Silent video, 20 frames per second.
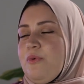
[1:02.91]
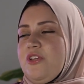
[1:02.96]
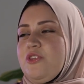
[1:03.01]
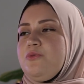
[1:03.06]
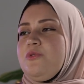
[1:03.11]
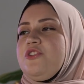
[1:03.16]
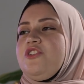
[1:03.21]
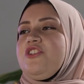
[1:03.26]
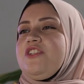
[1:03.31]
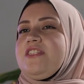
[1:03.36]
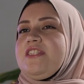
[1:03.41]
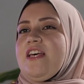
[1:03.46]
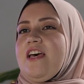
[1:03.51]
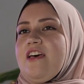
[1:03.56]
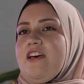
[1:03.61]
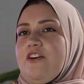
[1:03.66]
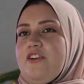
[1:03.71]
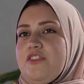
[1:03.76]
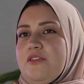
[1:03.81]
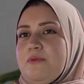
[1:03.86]
what would you
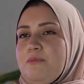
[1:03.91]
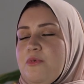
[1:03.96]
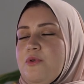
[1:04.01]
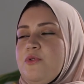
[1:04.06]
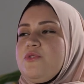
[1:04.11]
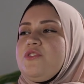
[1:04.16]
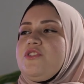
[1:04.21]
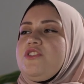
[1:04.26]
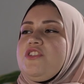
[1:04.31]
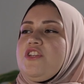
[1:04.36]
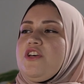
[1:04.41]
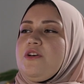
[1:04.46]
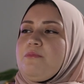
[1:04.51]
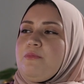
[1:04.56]
say are the most